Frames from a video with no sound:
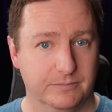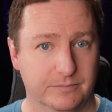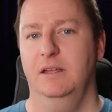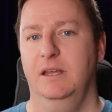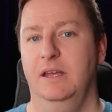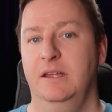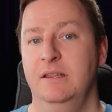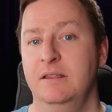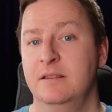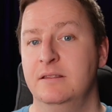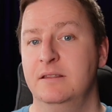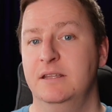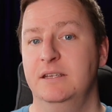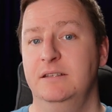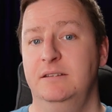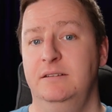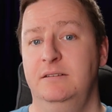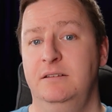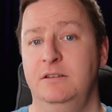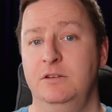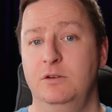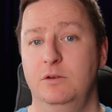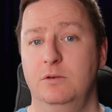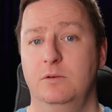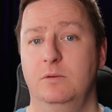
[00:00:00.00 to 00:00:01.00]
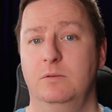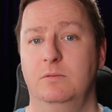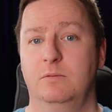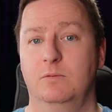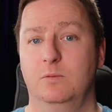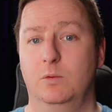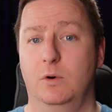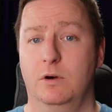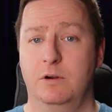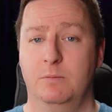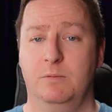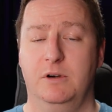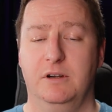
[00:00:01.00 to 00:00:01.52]
And this new
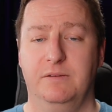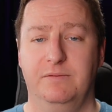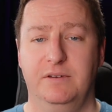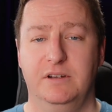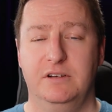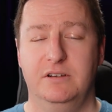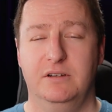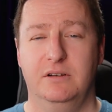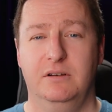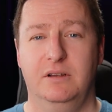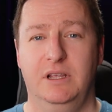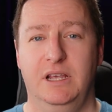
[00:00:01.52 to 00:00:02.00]
watermark feature,